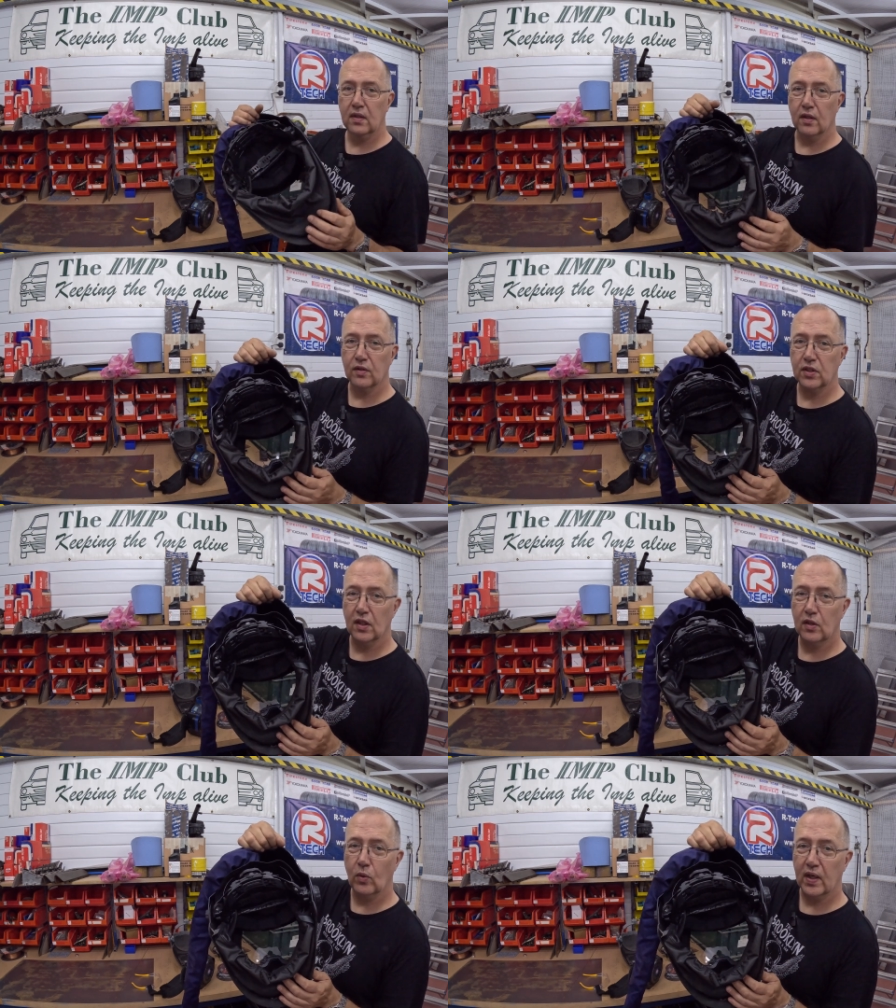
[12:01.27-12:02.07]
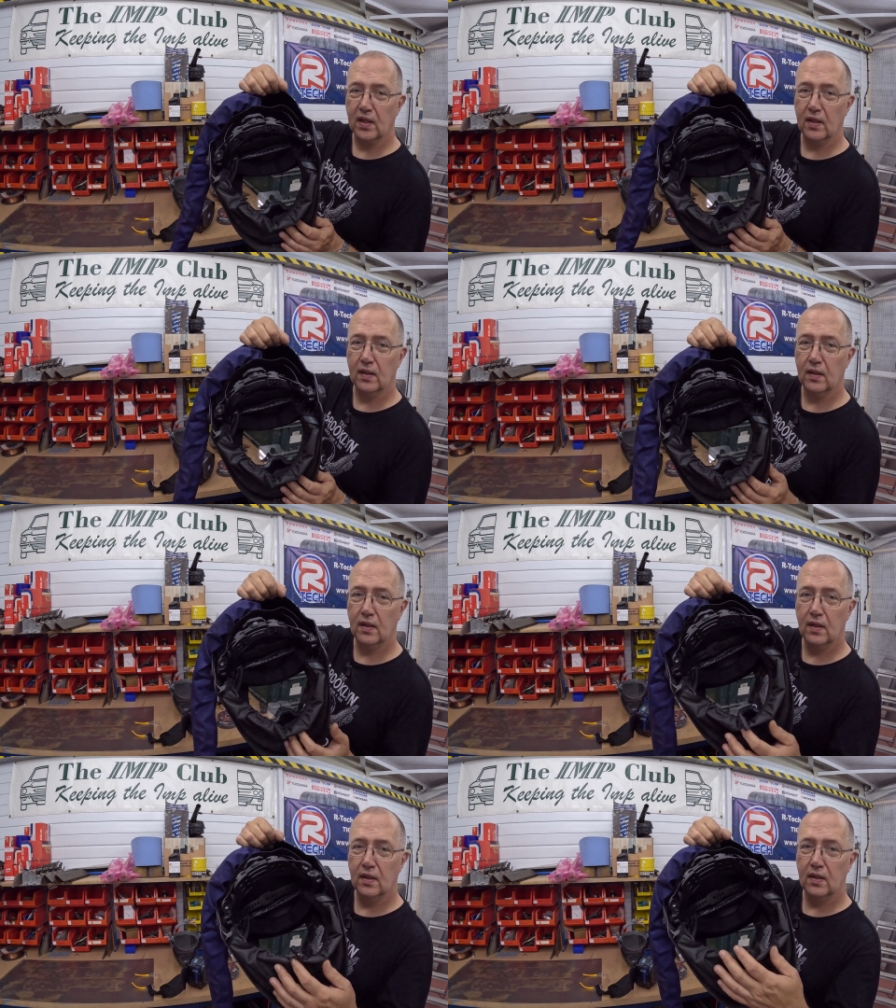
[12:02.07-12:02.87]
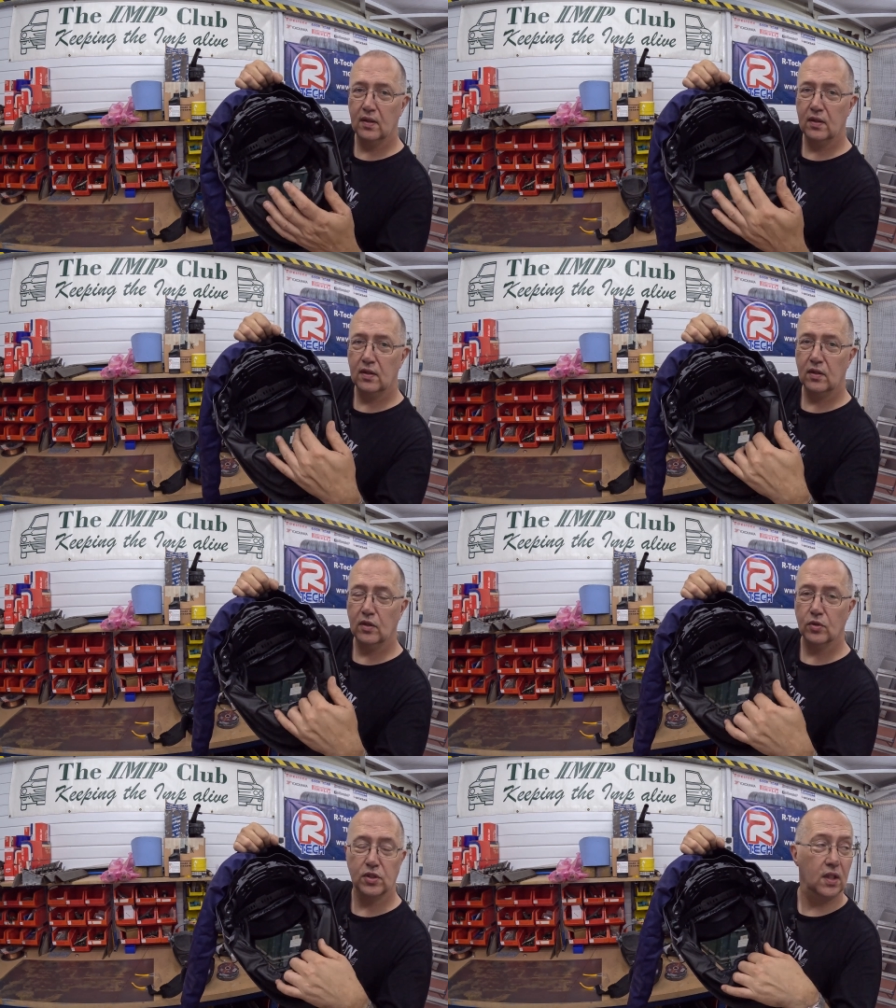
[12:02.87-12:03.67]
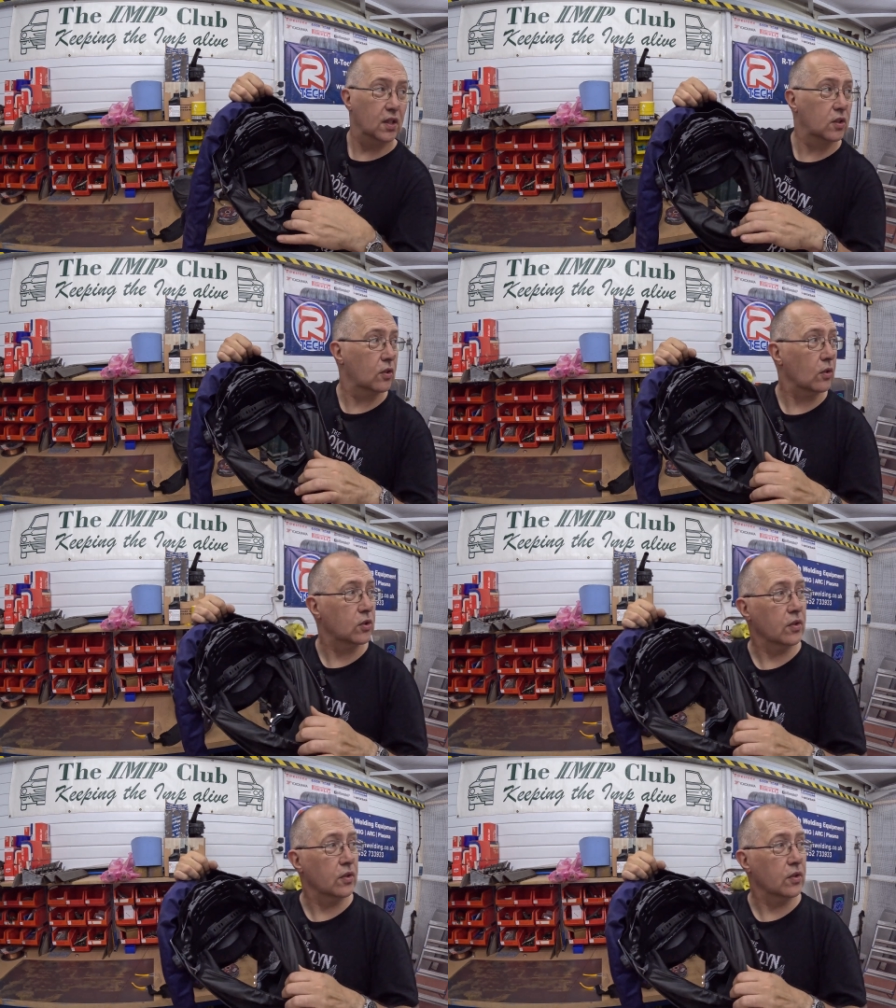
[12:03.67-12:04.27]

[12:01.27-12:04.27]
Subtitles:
you'll see in a quick, see this tucks